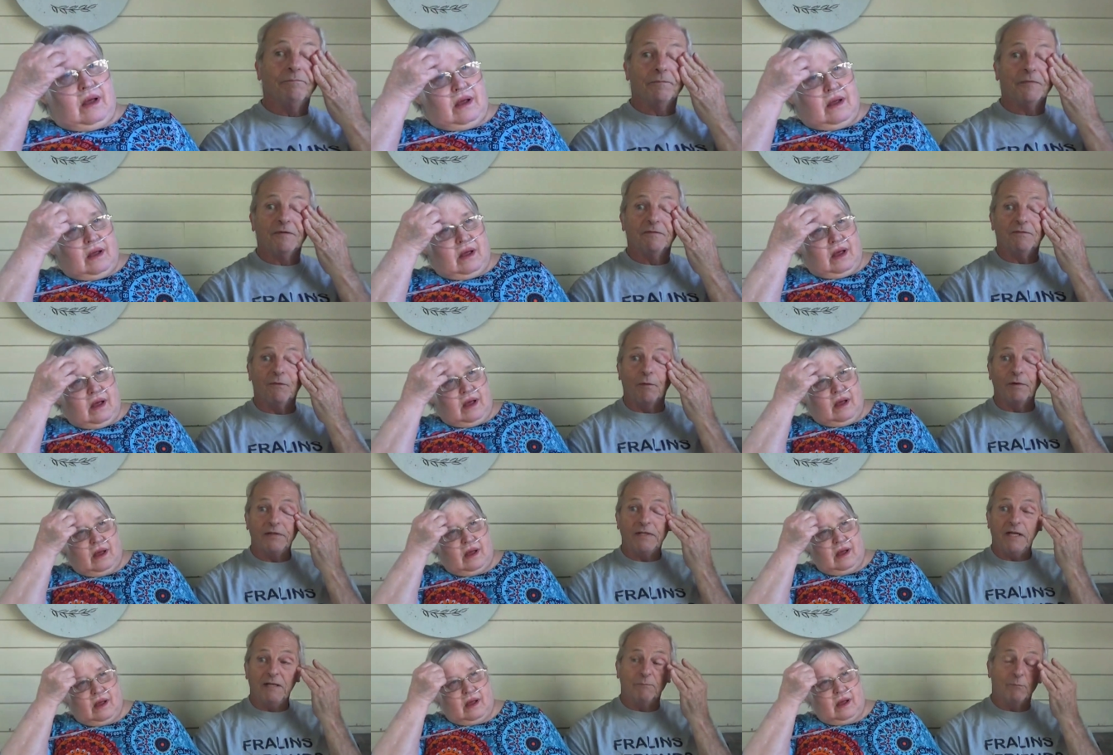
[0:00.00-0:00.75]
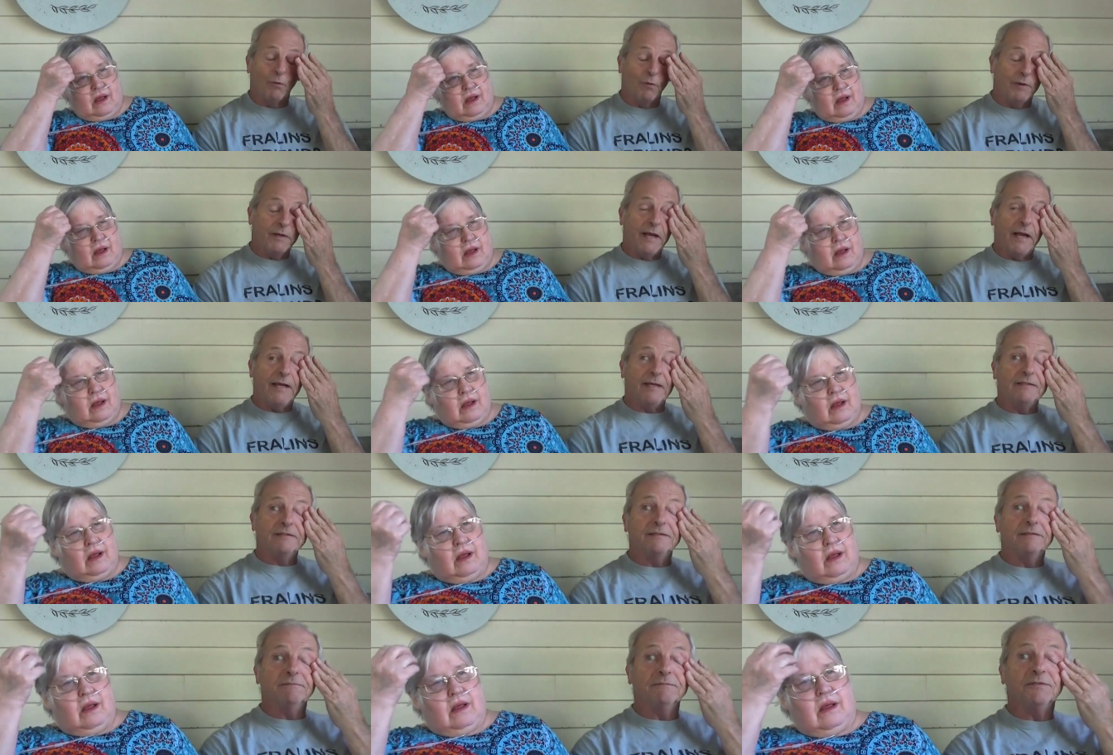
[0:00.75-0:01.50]
Speaker 1: fourteen more
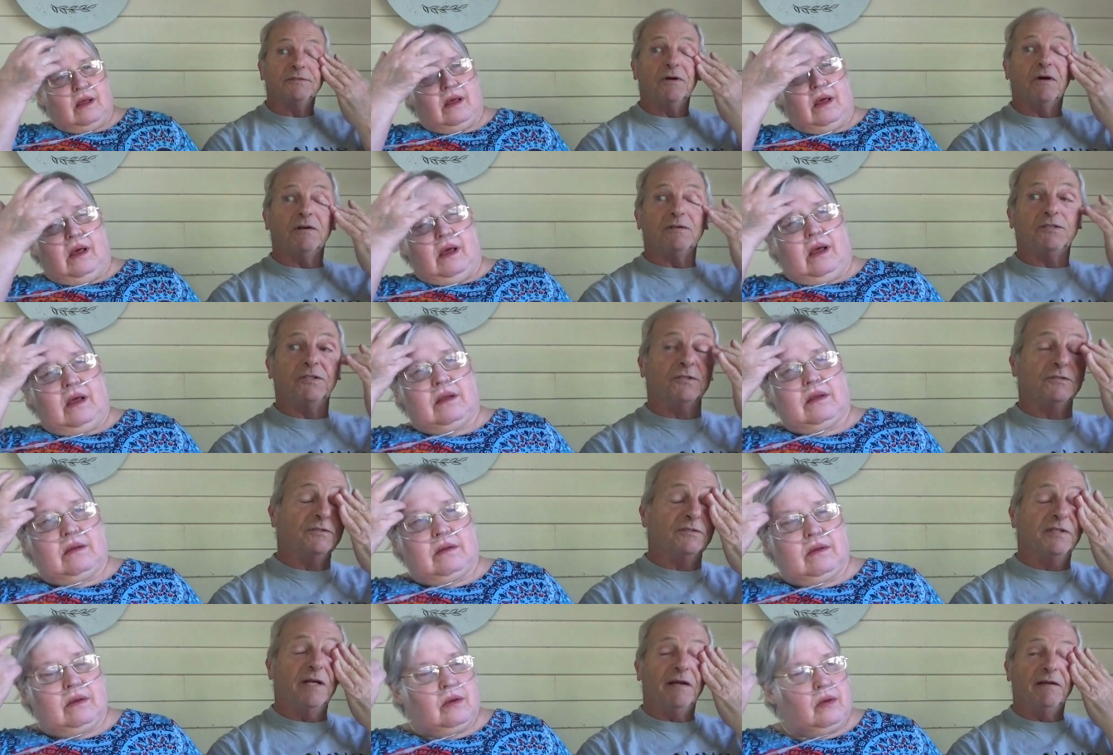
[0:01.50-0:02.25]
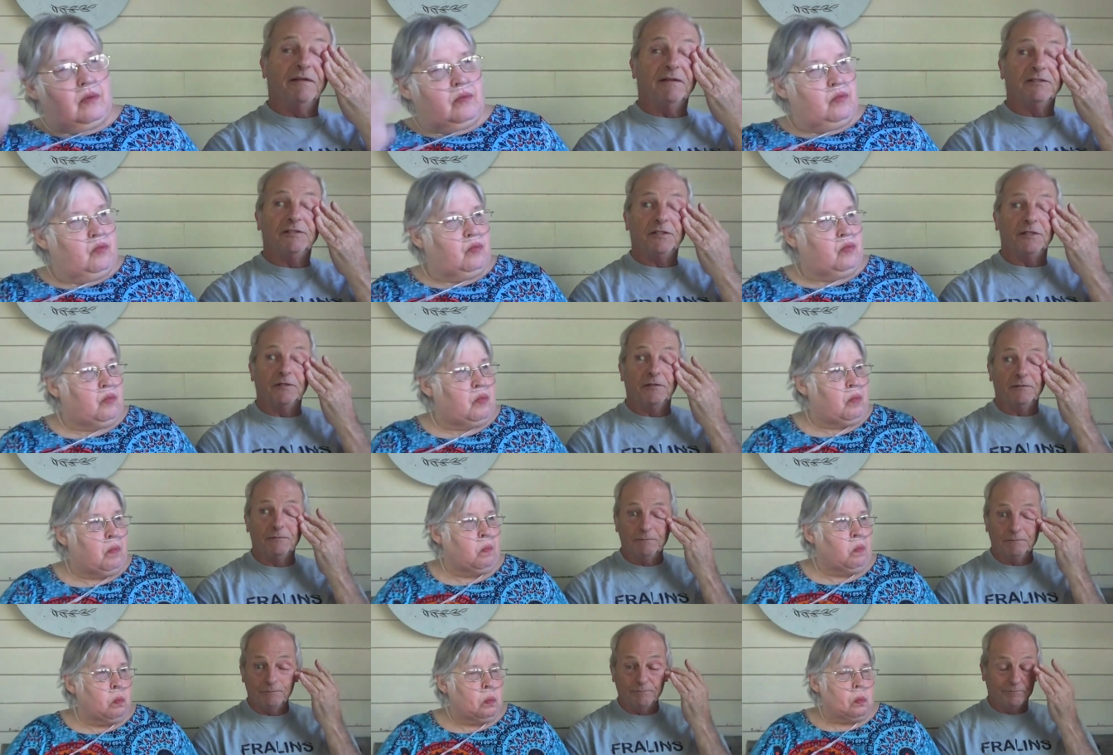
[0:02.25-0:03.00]
days. It's on yeah. Tuesday this year.
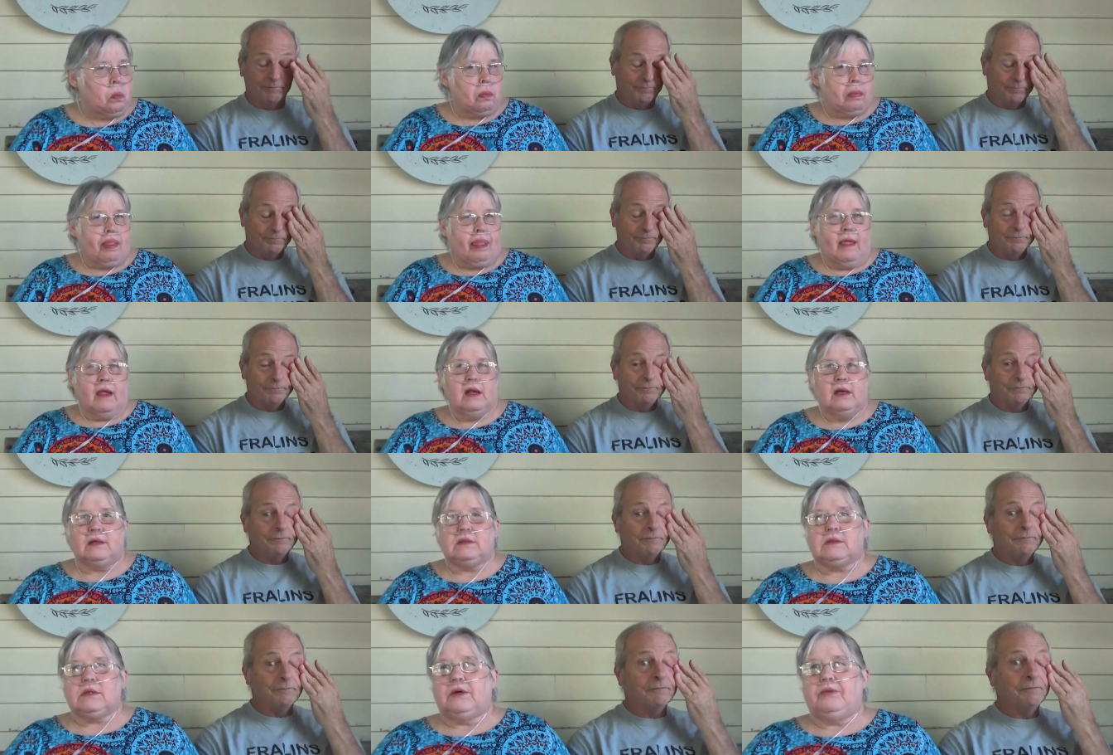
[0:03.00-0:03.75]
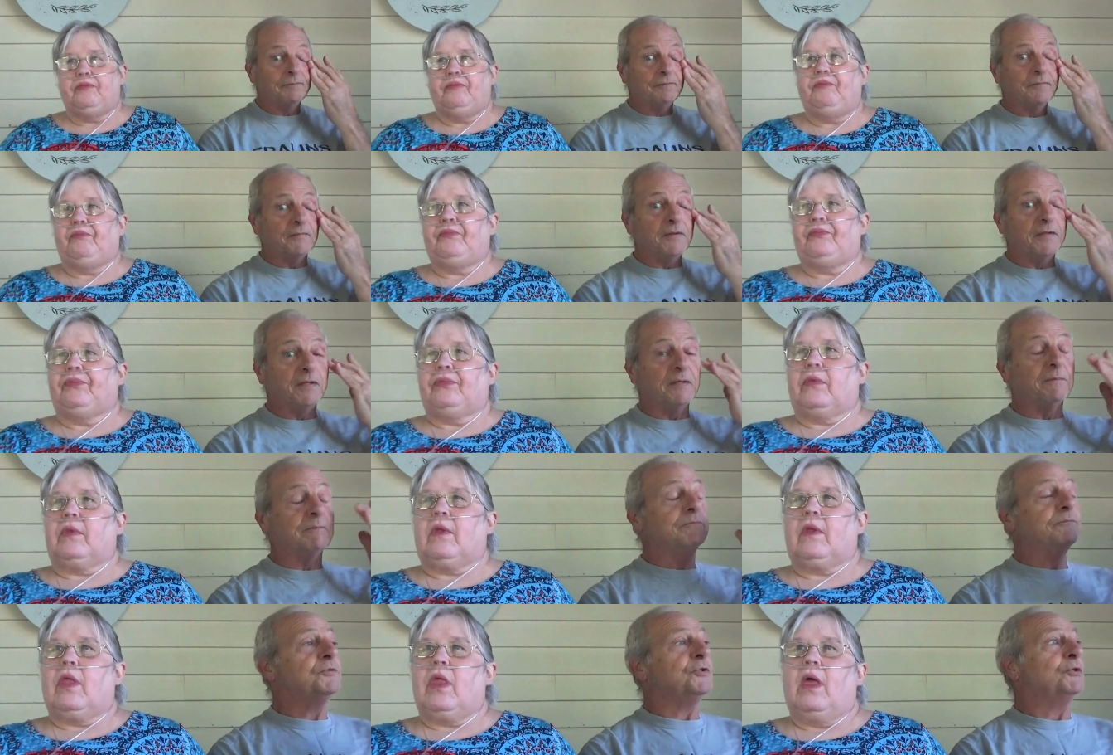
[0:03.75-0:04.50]
Is it? Yeah.
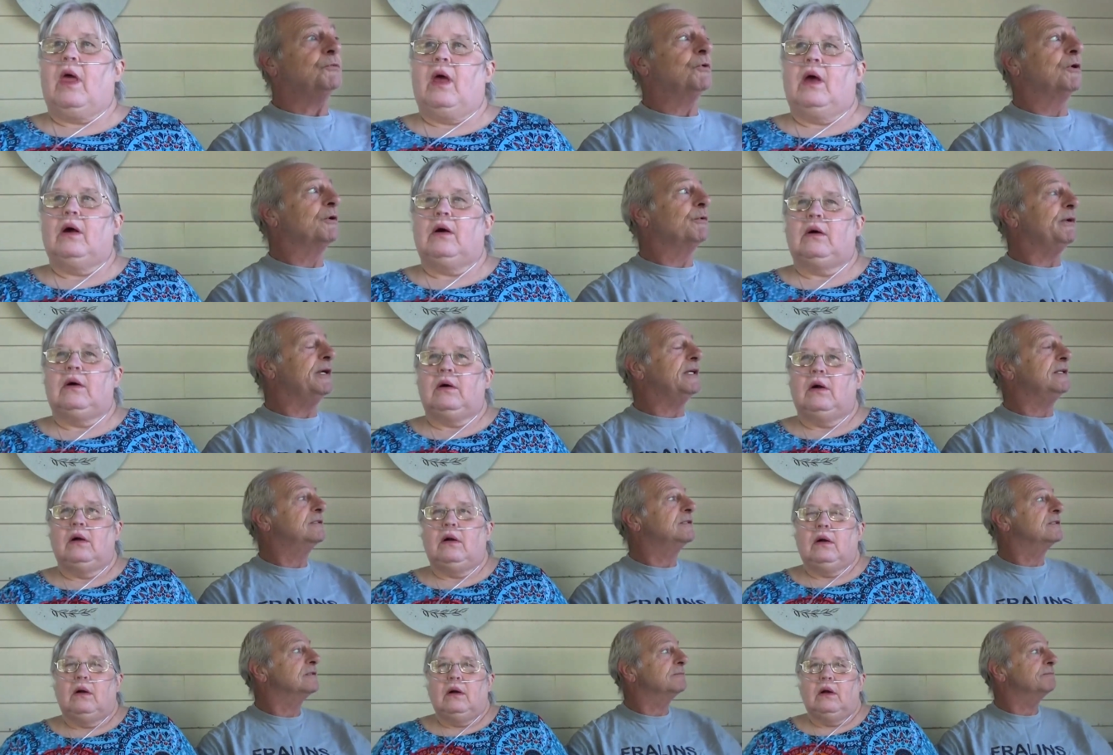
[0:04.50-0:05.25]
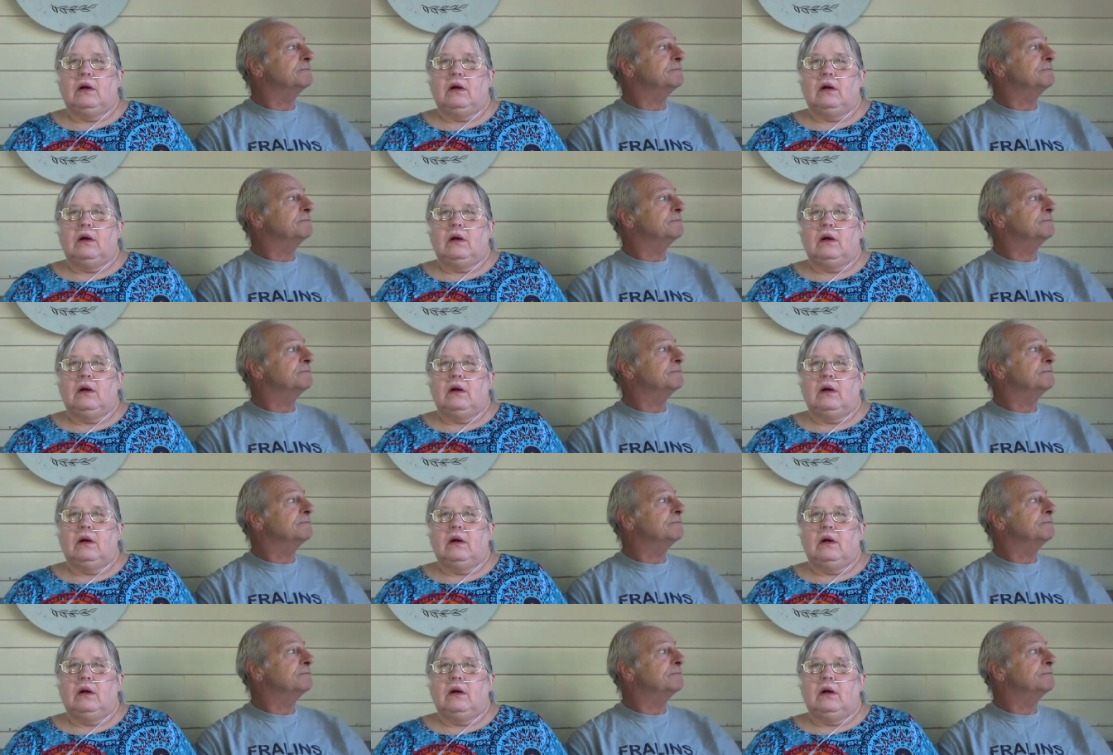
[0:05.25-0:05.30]
Two more weeks.